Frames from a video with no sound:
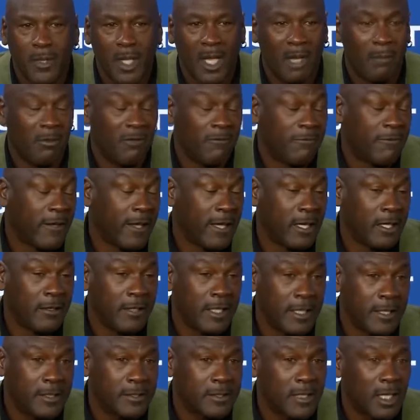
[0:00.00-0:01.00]
nuts.
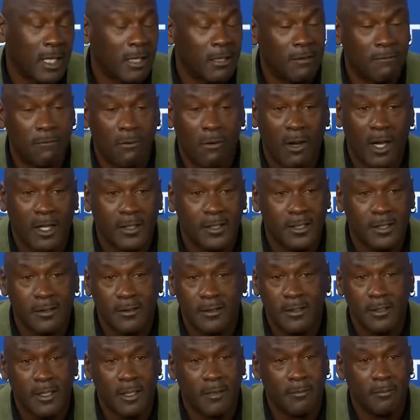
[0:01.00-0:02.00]
Nobody
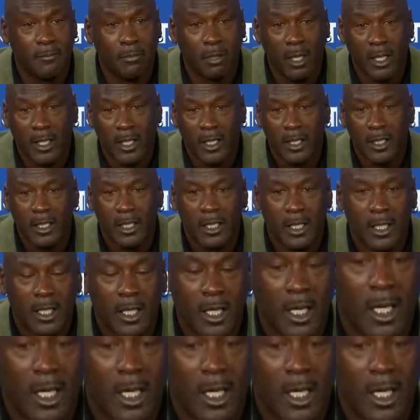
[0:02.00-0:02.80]
expected Michael Jordan to come